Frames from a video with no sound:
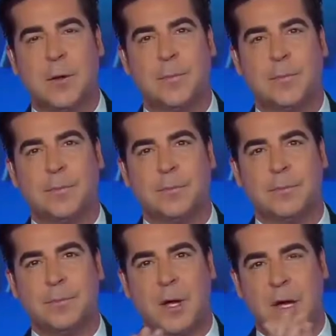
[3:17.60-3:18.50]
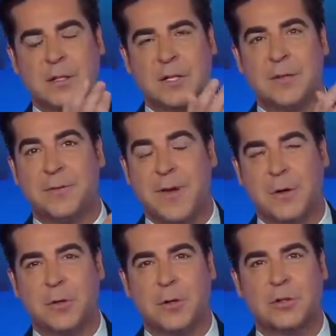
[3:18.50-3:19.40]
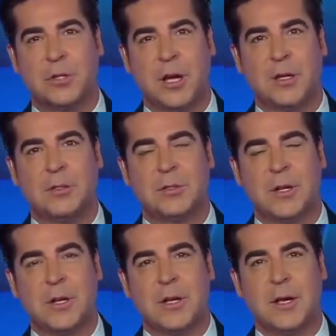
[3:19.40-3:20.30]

up to the federal judge